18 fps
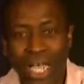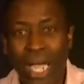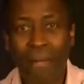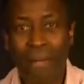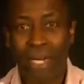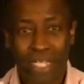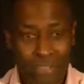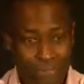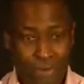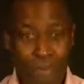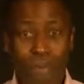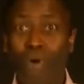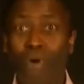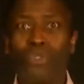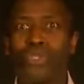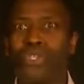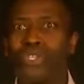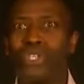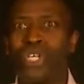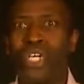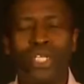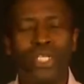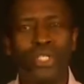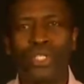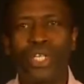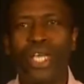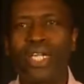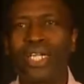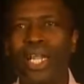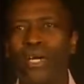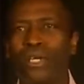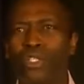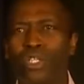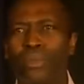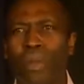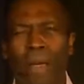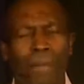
tablets for Moses to take down to...